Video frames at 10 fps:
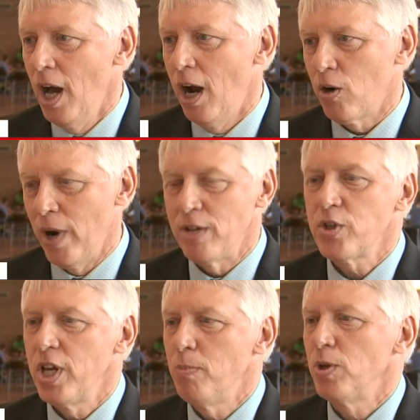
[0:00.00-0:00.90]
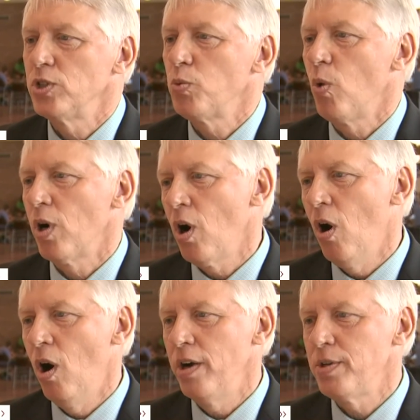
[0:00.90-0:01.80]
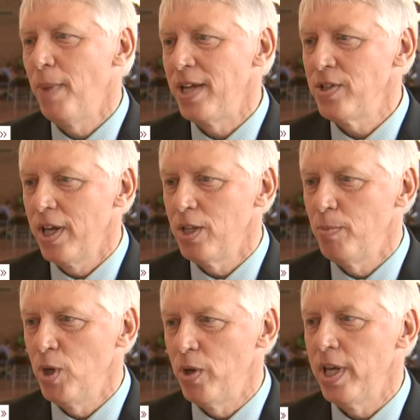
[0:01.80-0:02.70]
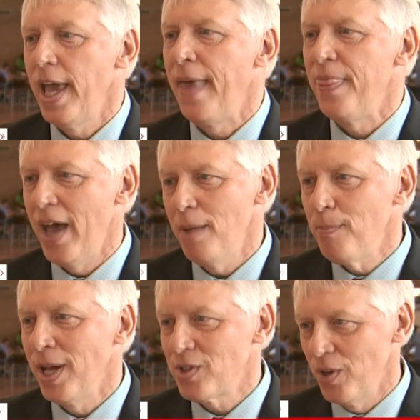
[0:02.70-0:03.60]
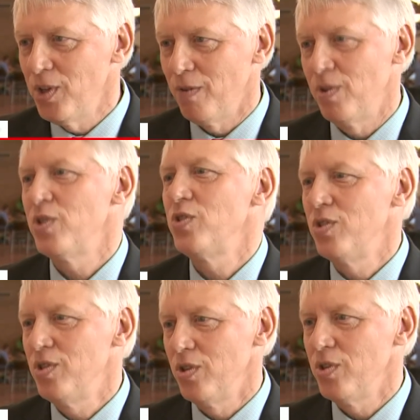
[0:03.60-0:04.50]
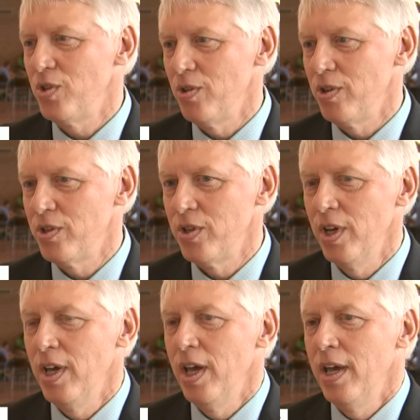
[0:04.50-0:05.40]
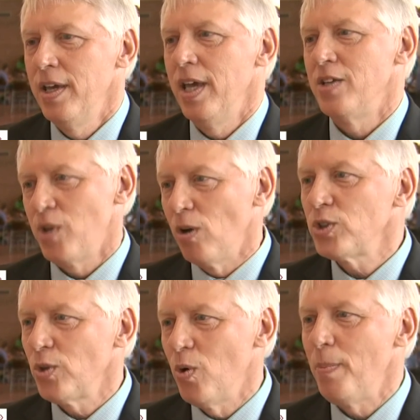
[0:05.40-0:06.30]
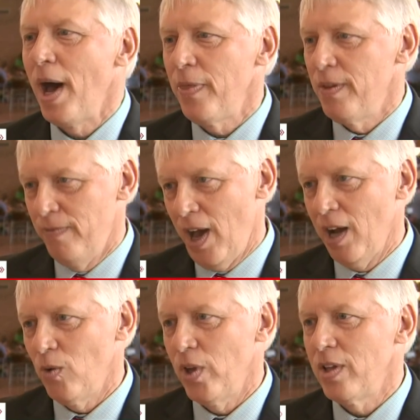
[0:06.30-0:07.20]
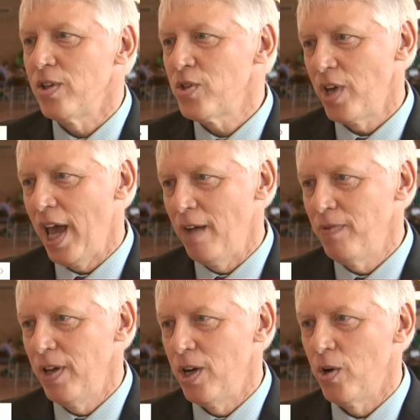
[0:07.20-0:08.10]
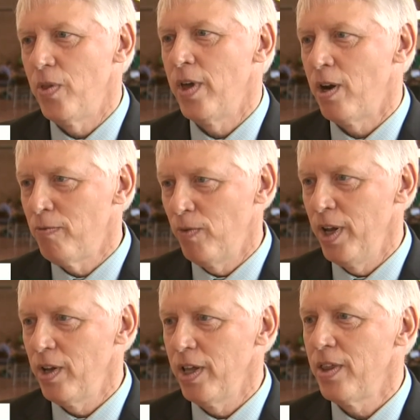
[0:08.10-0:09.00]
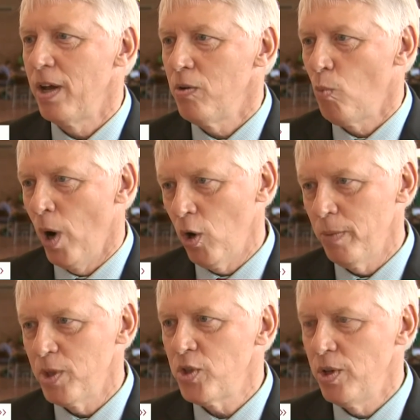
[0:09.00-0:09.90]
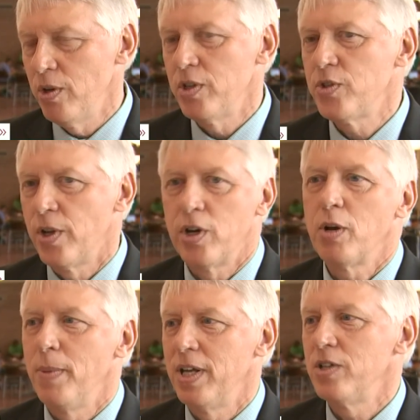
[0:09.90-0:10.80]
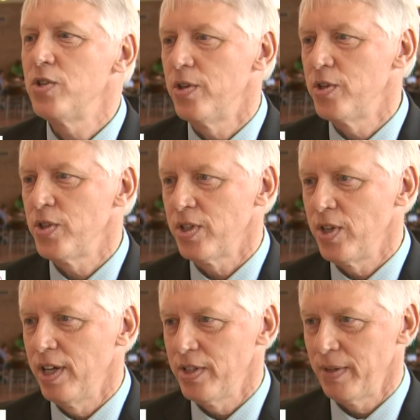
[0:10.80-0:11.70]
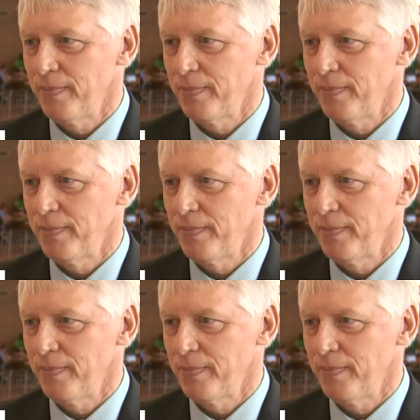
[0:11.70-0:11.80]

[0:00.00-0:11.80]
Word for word: Our groundskeepers work hard to maintain the beauty, and that makes a difference to the students. It's also about the faculty and the staff here that are friendly, that welcome the students, that are committed to their success.